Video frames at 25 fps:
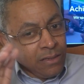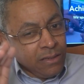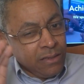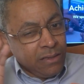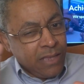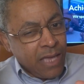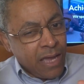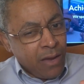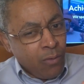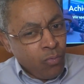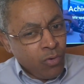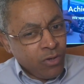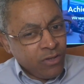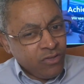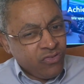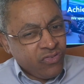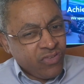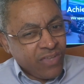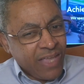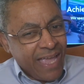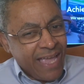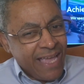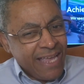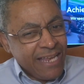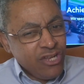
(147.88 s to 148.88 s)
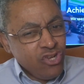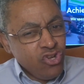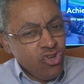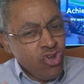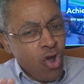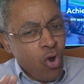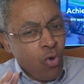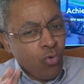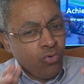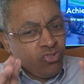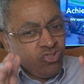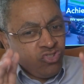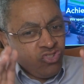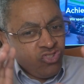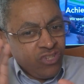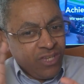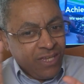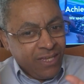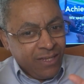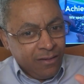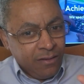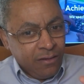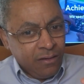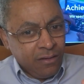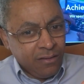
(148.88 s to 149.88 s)
there was a
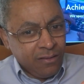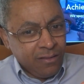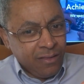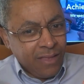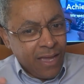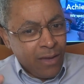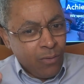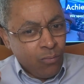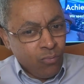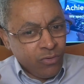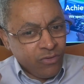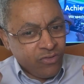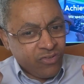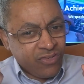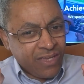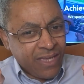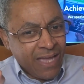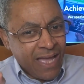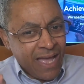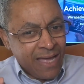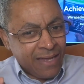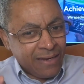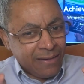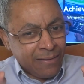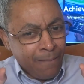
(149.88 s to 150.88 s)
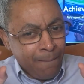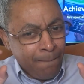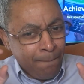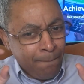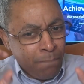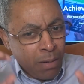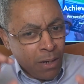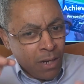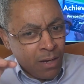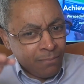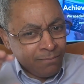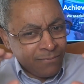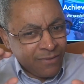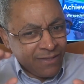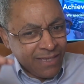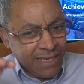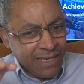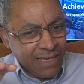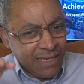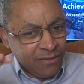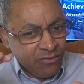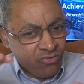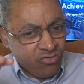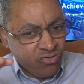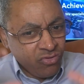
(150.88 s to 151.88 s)
notion that was kind of pumped
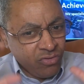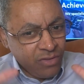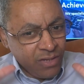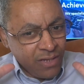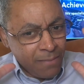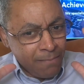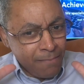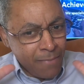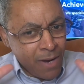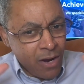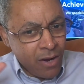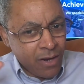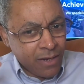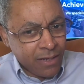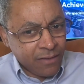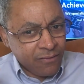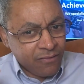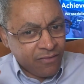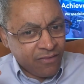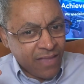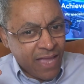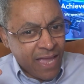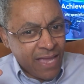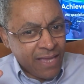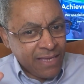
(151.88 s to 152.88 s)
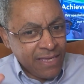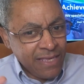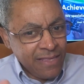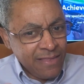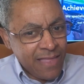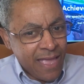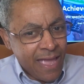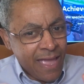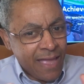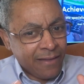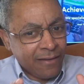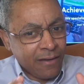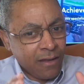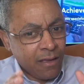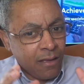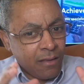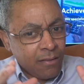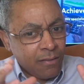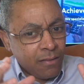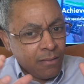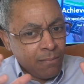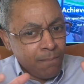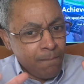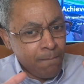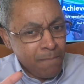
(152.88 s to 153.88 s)
into the American psyche that
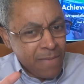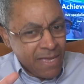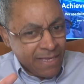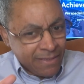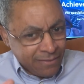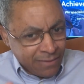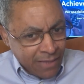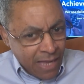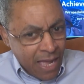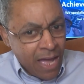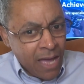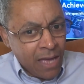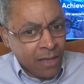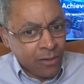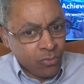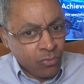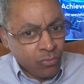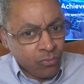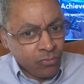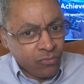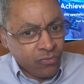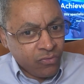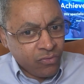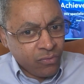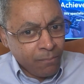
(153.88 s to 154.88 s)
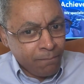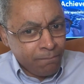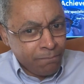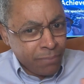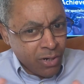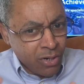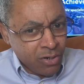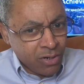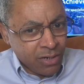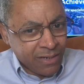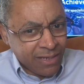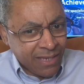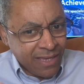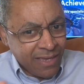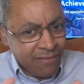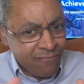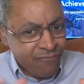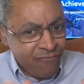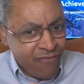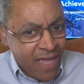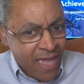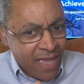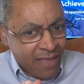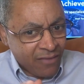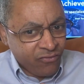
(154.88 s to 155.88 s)
McDonald's, Burger King,
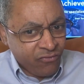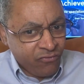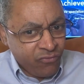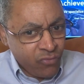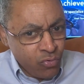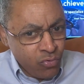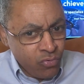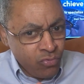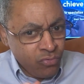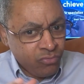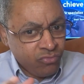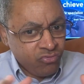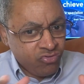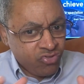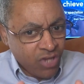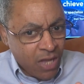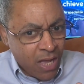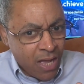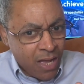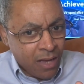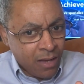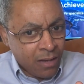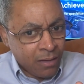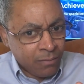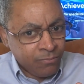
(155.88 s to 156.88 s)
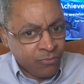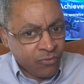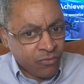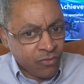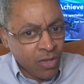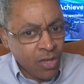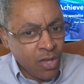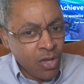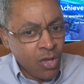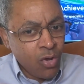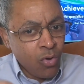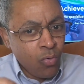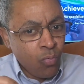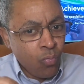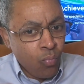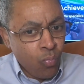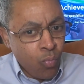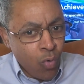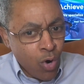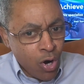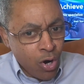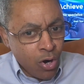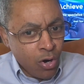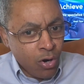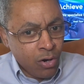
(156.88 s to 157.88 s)
fast food jobs
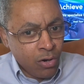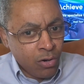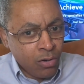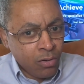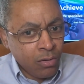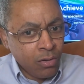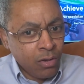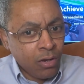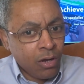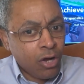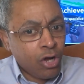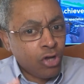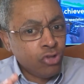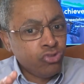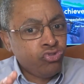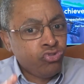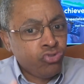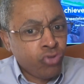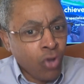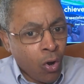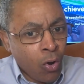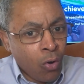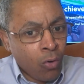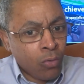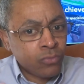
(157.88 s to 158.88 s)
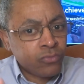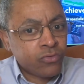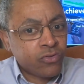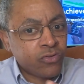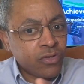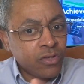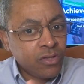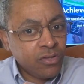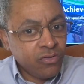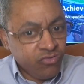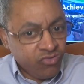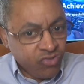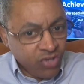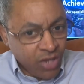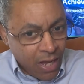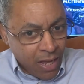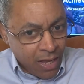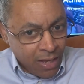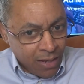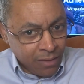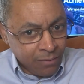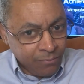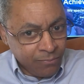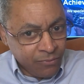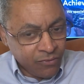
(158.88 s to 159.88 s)
were adult
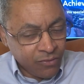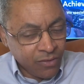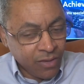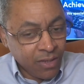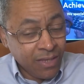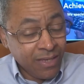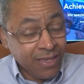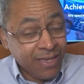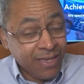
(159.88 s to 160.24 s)
jobs.